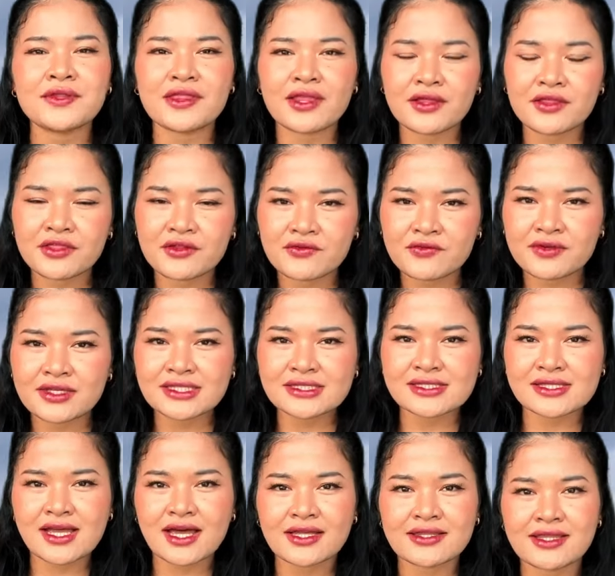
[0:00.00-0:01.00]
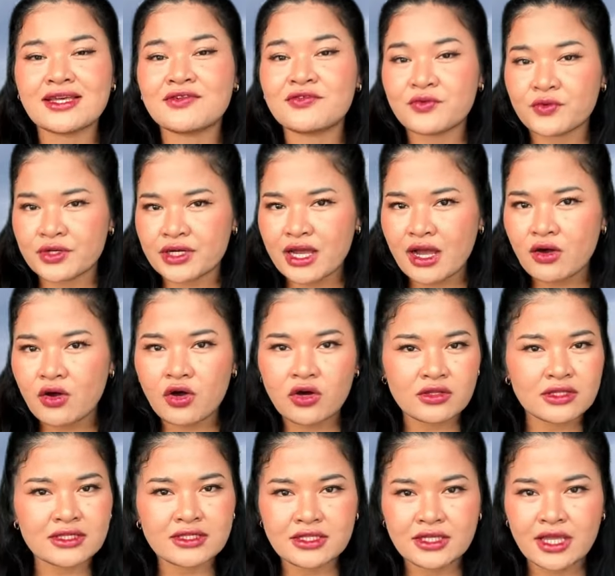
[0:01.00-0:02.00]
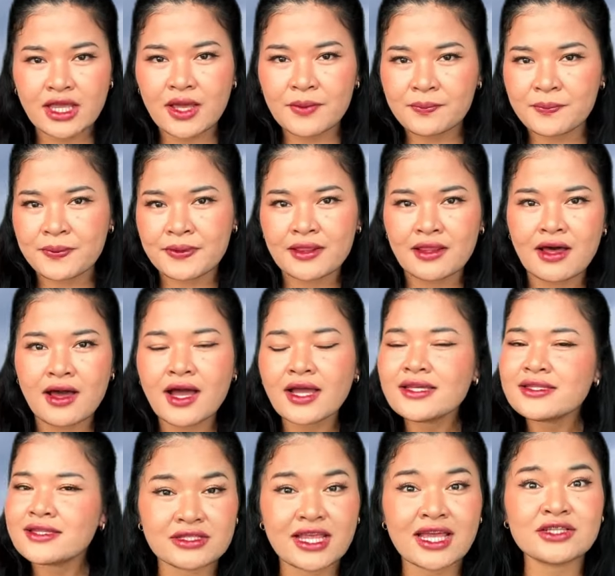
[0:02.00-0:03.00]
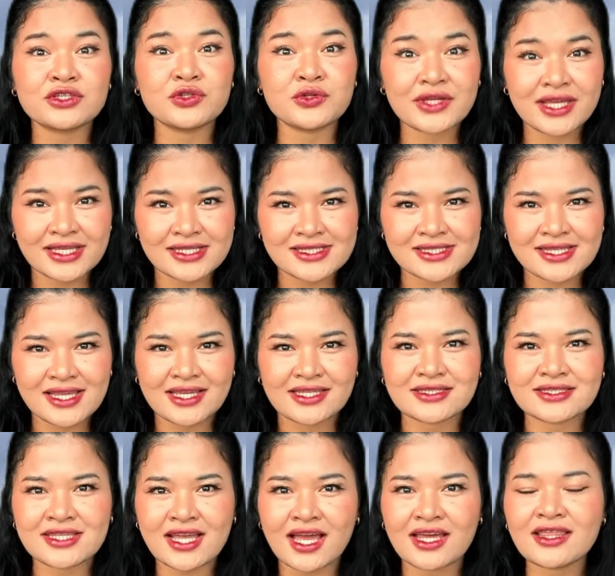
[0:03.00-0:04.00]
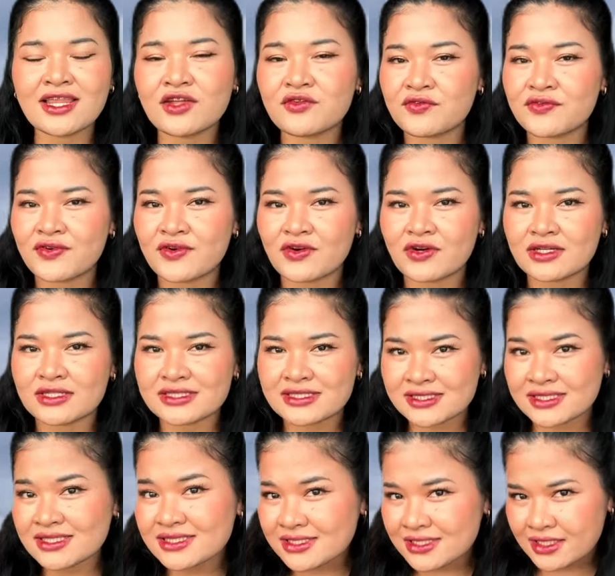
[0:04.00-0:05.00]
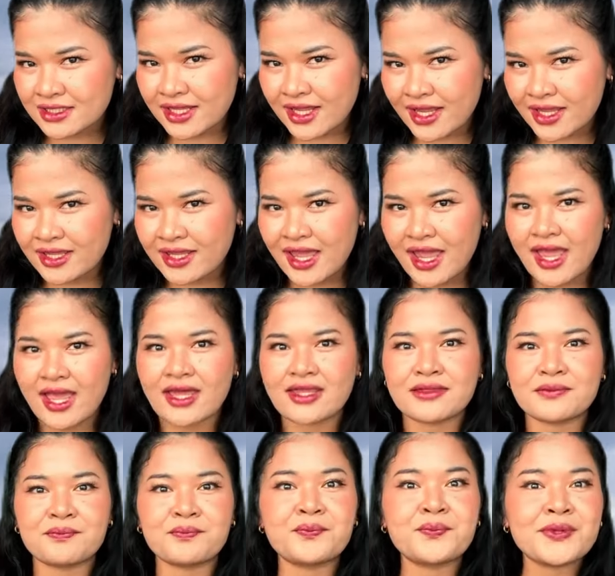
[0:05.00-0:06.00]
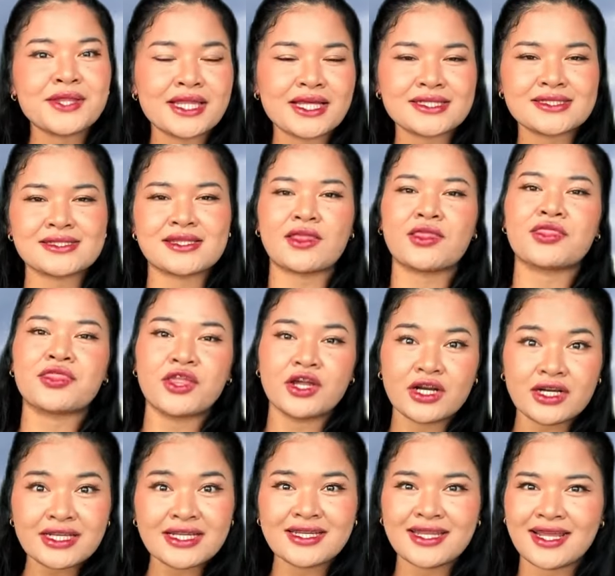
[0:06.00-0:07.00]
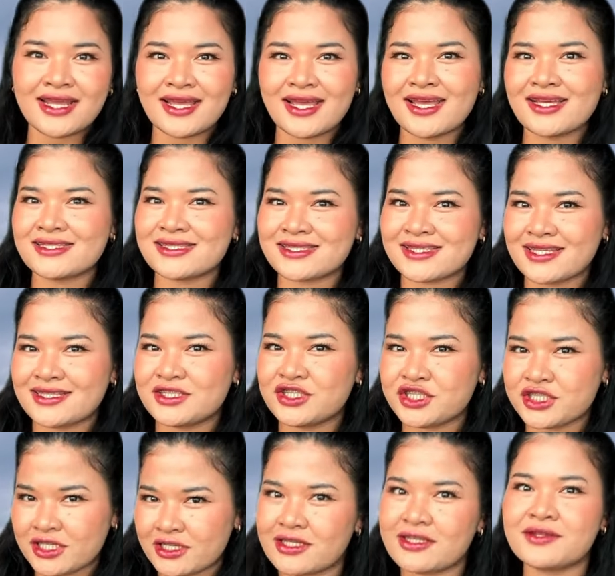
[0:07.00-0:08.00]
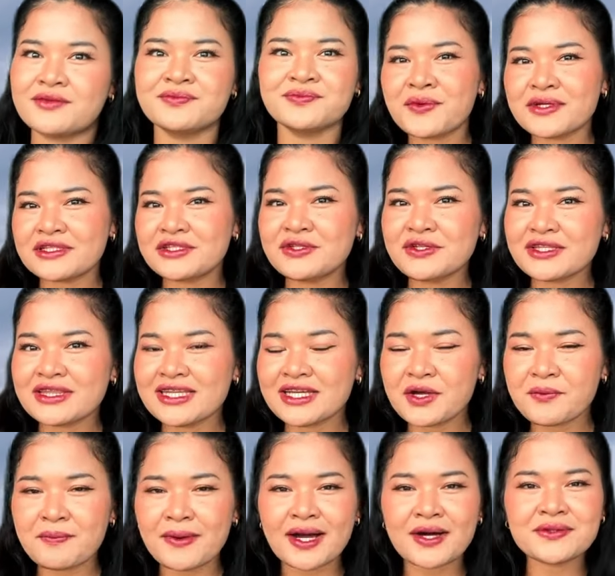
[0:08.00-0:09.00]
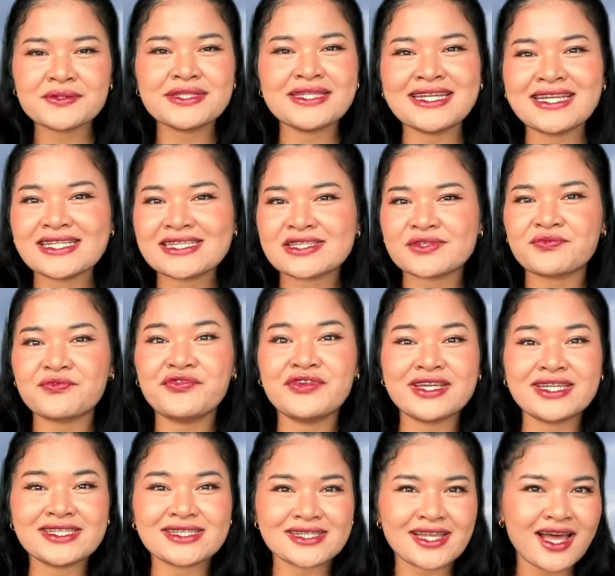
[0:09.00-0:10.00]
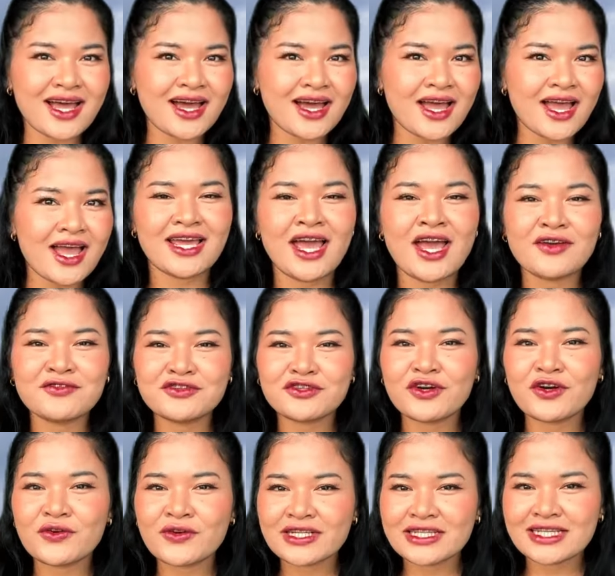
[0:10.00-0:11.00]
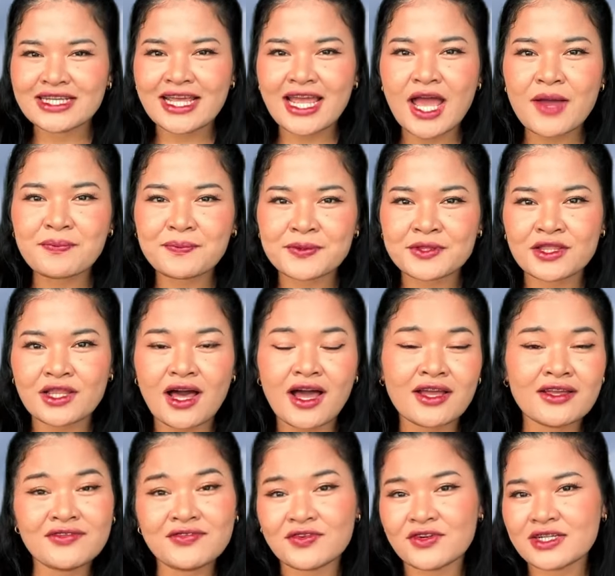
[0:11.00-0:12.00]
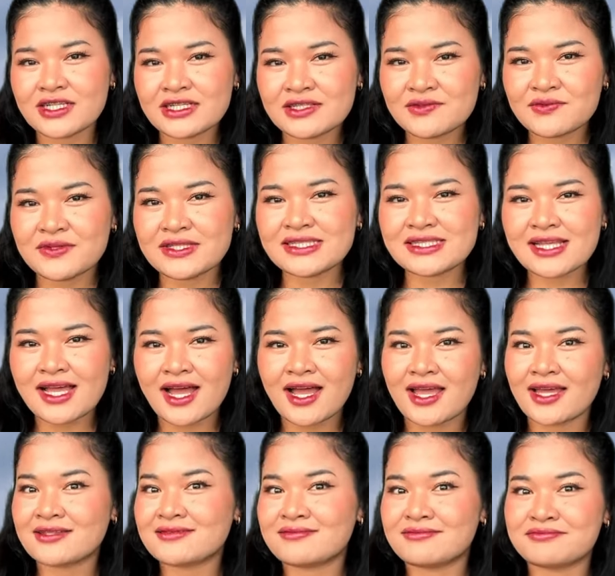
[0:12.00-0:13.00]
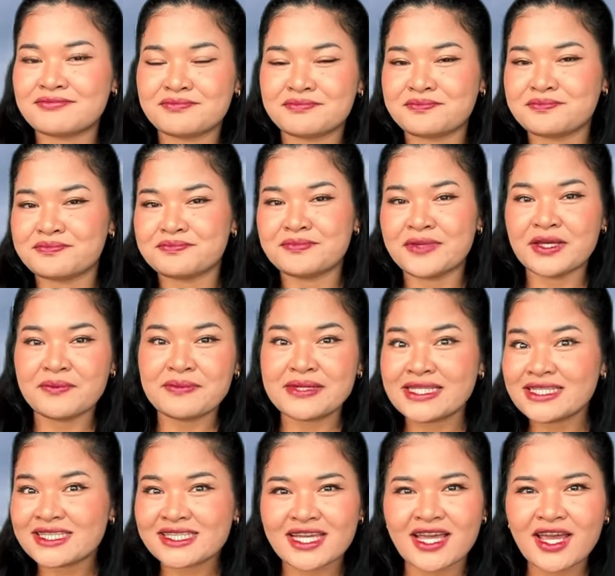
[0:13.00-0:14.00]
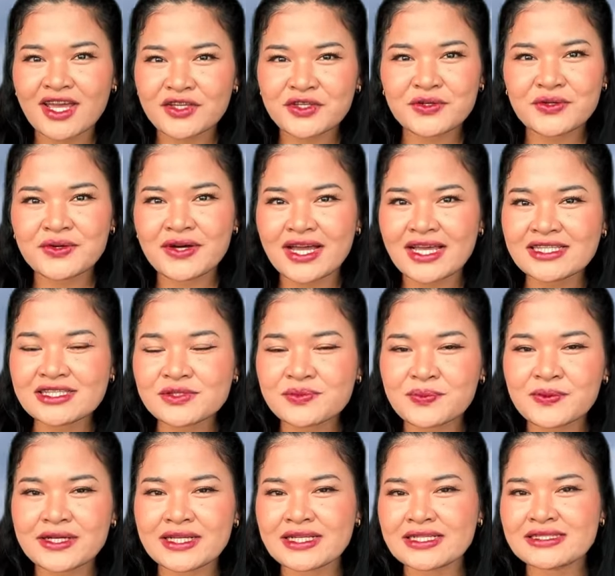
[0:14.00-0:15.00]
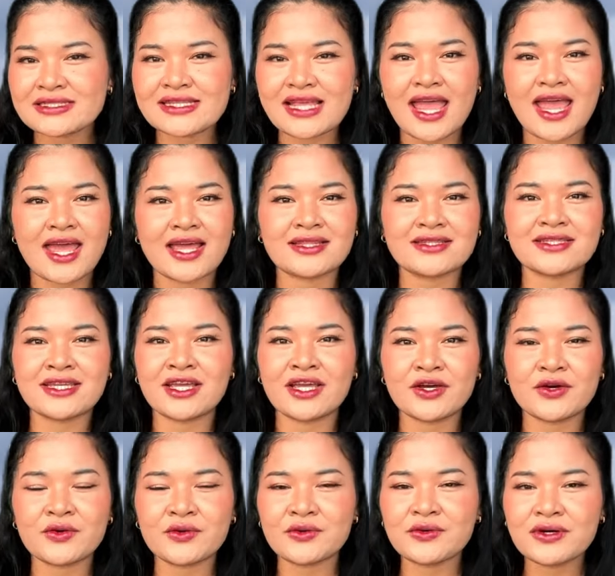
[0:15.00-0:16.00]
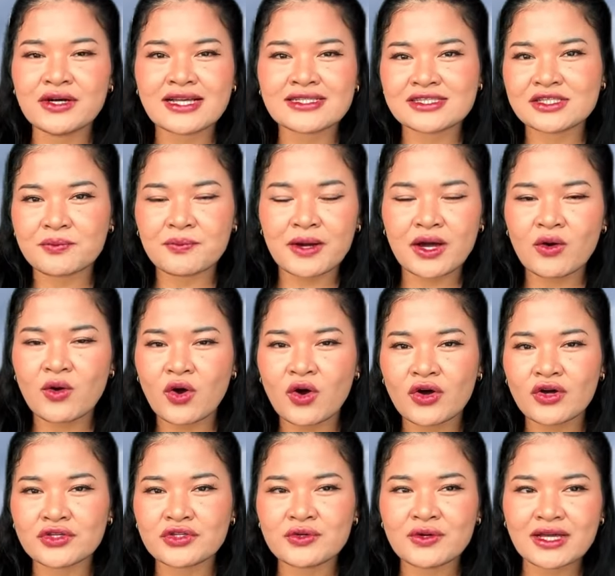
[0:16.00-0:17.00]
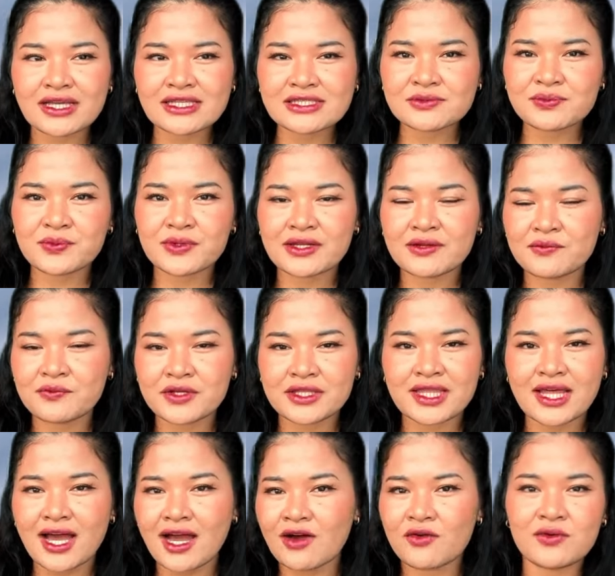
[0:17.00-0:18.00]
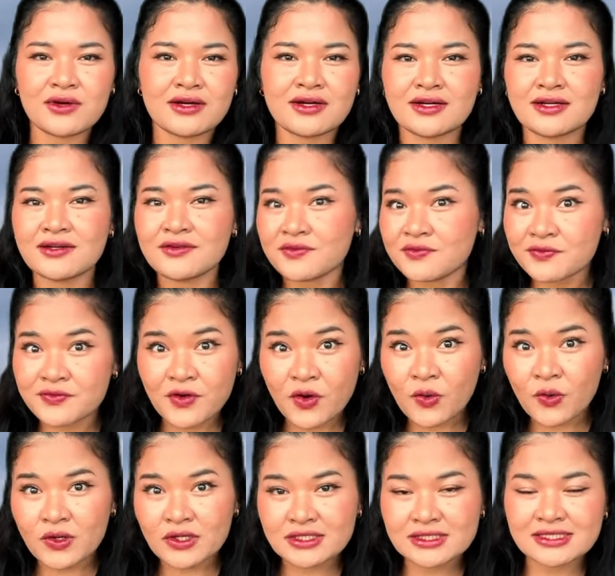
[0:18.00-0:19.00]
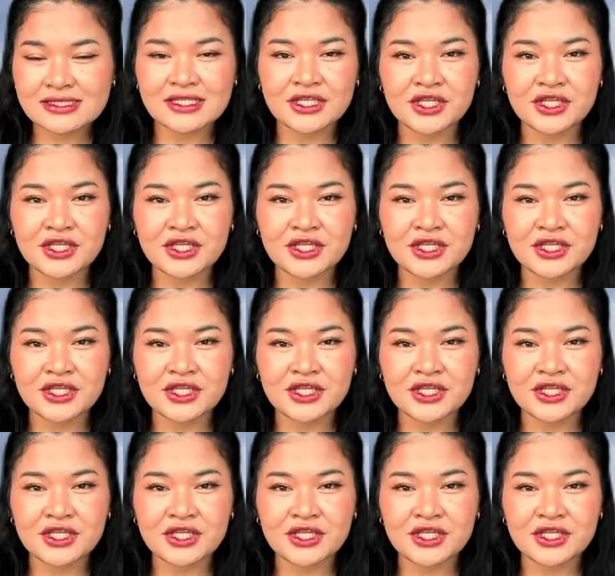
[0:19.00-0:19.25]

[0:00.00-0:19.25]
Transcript: another visa that for now already applied that you can stay in Thailand for 60 days and plus 30-day extension. What do you think about this visa? Have you already applied for this visa? And maybe share your experience and tell us about all your experience with our folks